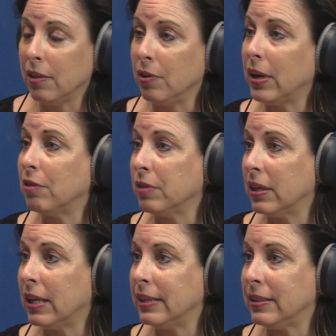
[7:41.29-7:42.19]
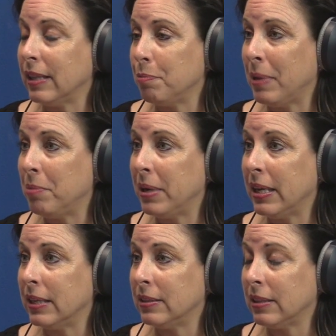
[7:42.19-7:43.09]
they're not realizing that
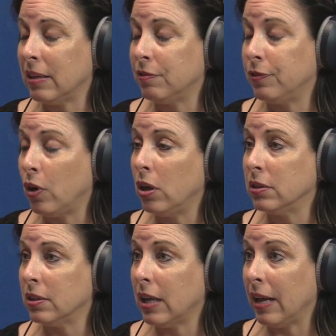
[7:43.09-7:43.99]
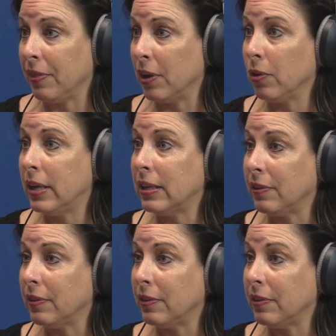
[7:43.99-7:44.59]
maybe it's a fault on their end,